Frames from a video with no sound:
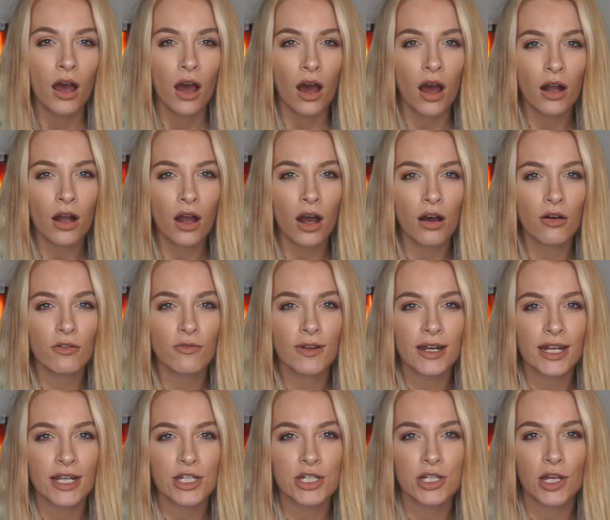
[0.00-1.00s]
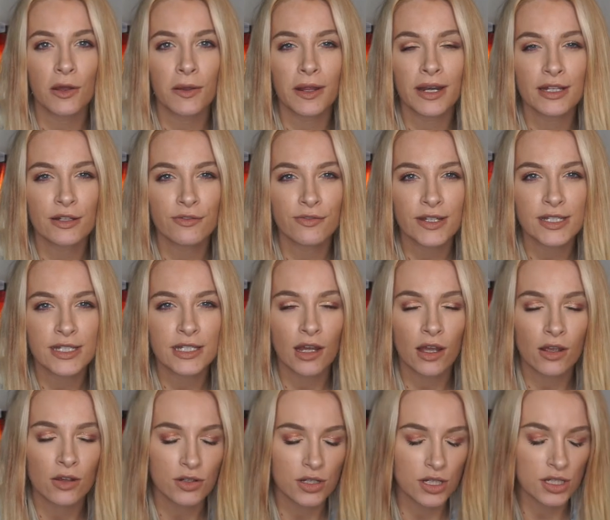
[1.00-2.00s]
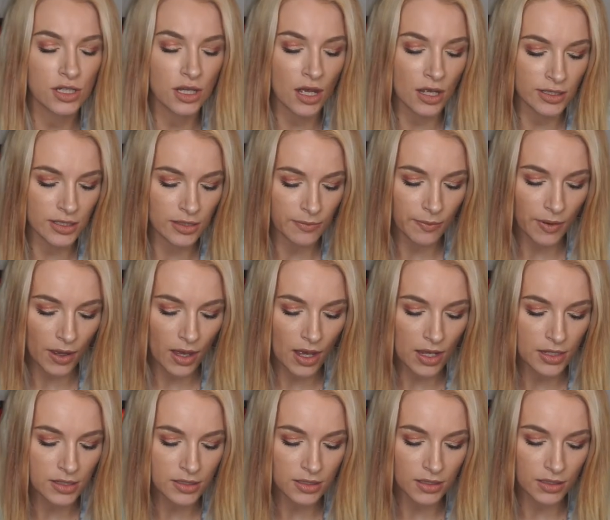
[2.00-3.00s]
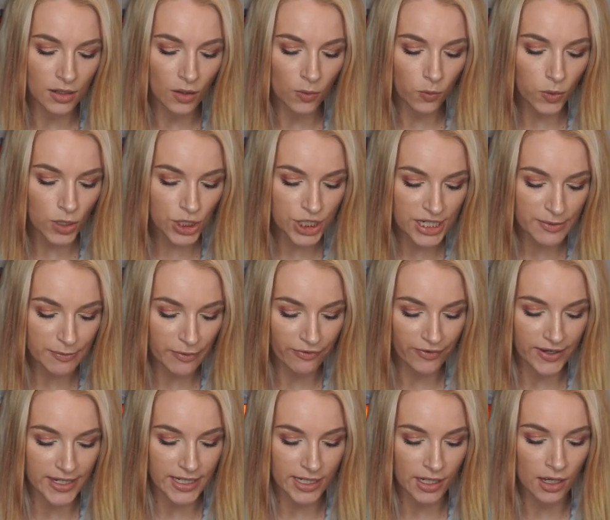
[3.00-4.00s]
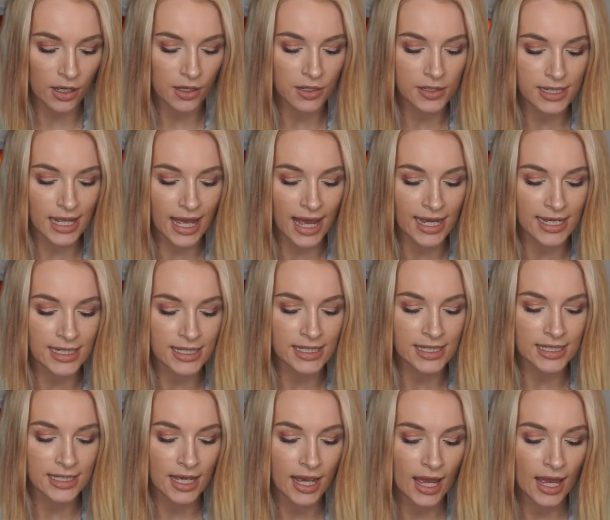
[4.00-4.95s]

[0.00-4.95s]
I can't really show in this video because a certain person watches my videos and